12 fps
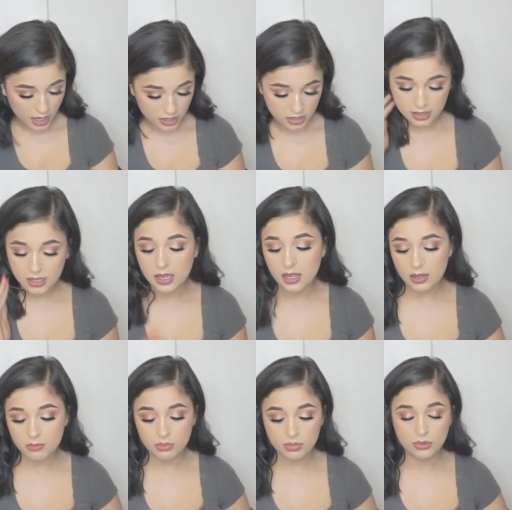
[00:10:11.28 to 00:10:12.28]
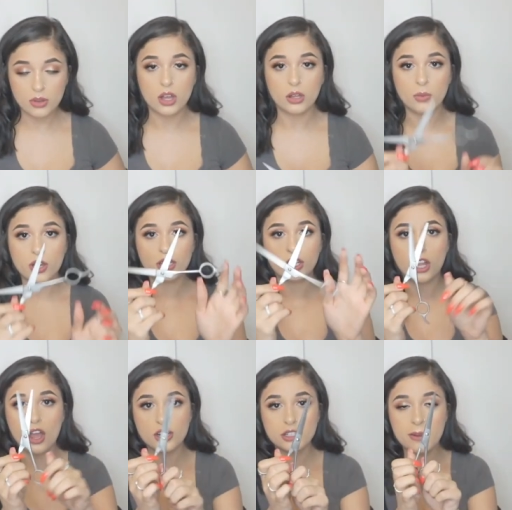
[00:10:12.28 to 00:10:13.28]
I just keep one
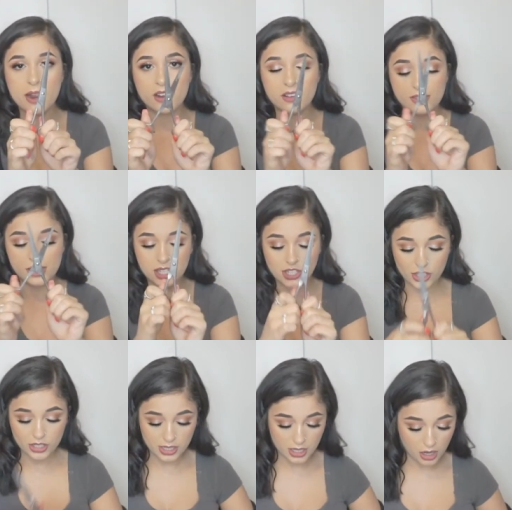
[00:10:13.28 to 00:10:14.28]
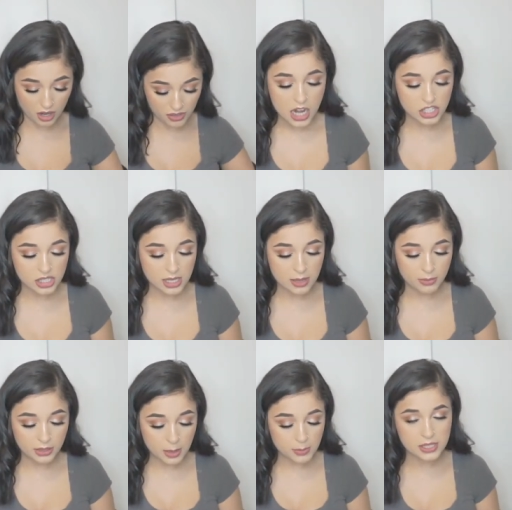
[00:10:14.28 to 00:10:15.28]
large pair of scissors in here. I just keep
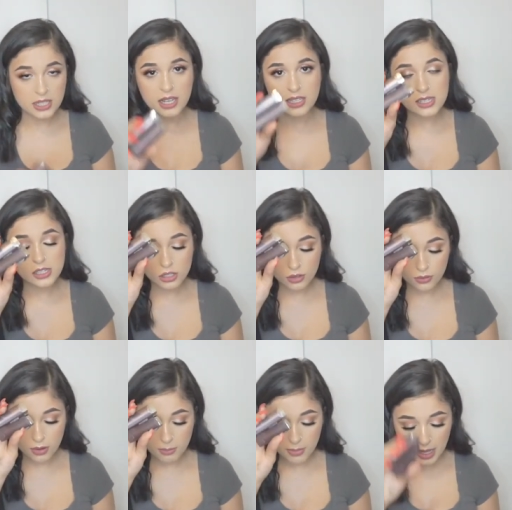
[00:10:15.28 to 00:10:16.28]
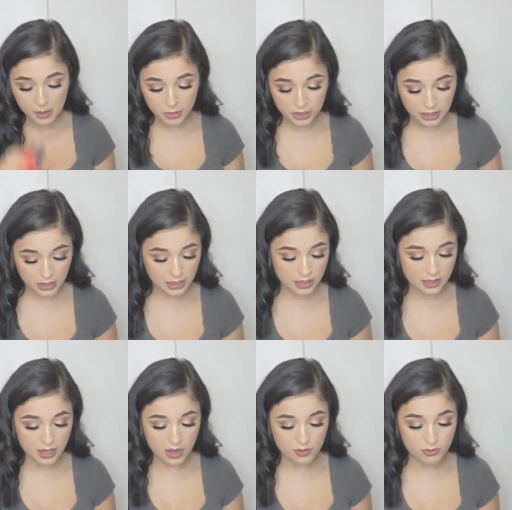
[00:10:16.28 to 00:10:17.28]
lipsticks. These are from
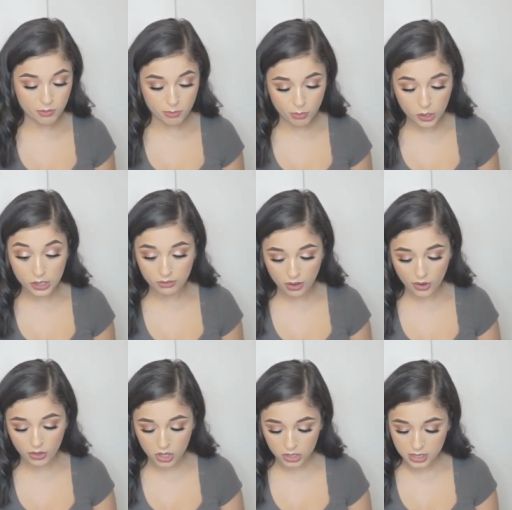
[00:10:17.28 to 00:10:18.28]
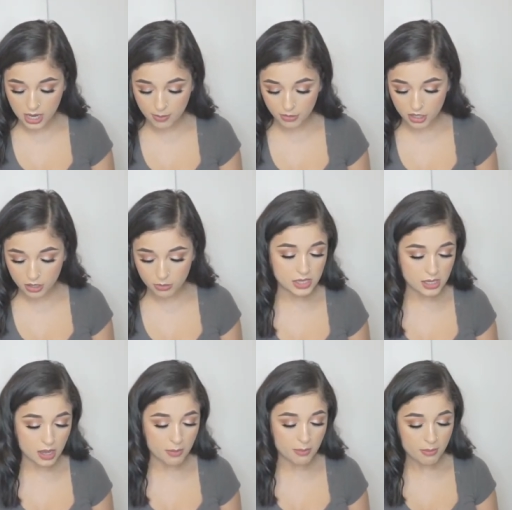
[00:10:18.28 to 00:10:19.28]
Maybelline that I bought a very long time ago.
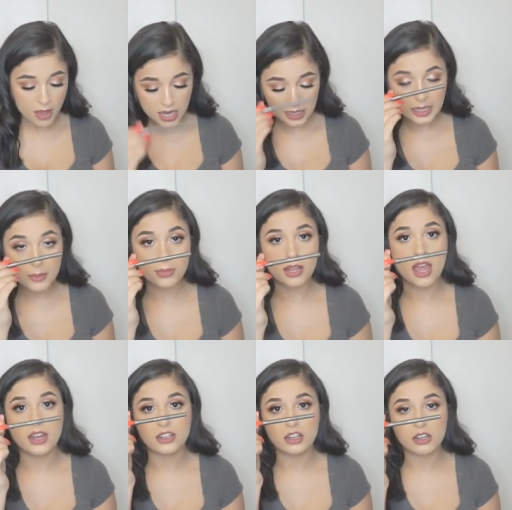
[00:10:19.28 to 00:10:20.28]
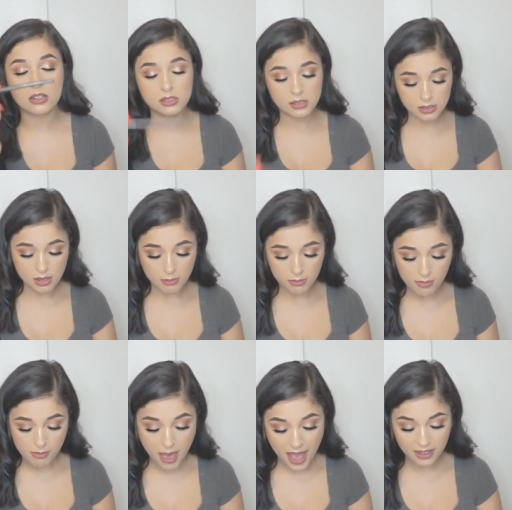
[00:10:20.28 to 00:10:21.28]
Some mud lip liners,
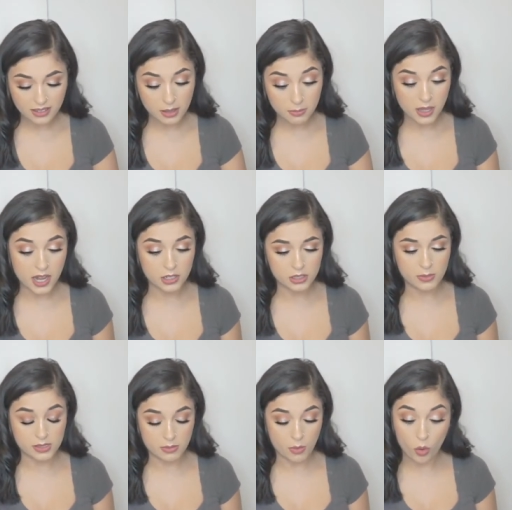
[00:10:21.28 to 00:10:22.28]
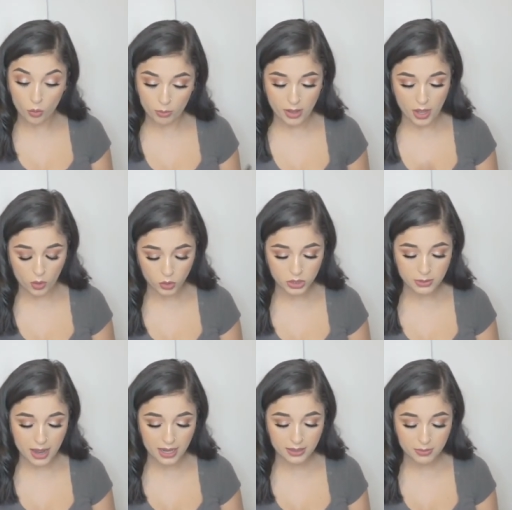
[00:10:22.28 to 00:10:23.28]
some MAC lip liners, and some of my old
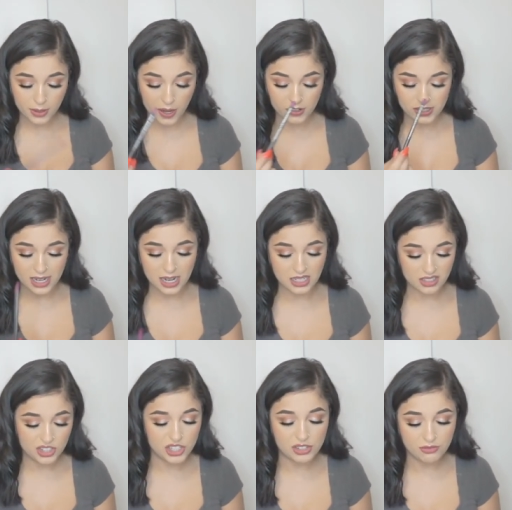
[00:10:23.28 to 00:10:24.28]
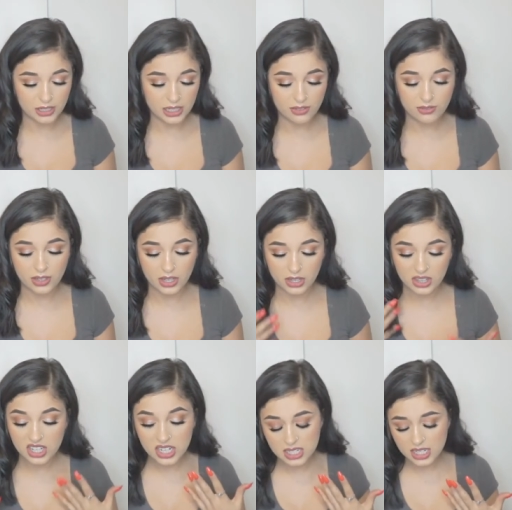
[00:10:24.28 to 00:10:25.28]
MAC lip liners that I didn't really feel
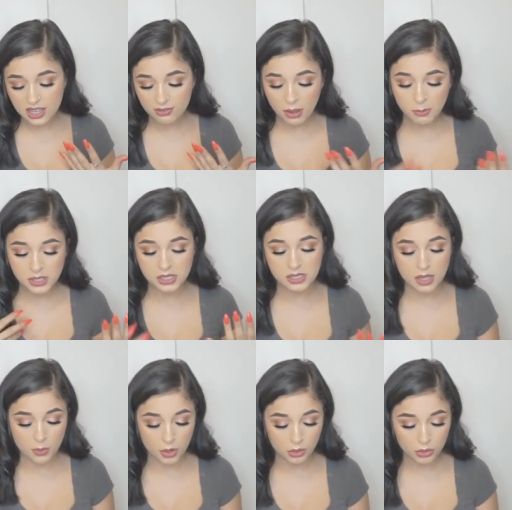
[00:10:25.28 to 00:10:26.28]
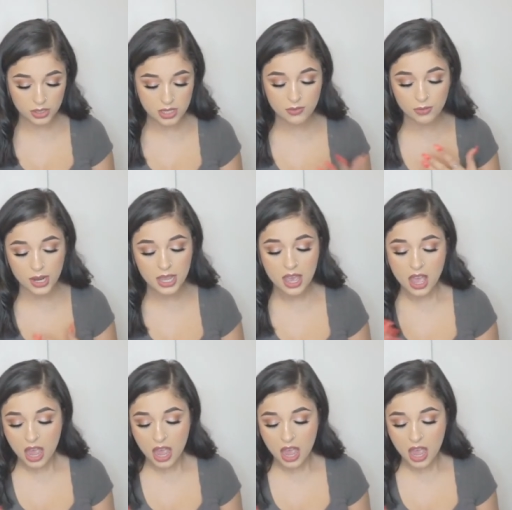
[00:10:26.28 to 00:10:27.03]
the need to give up since they weren't cruelty free.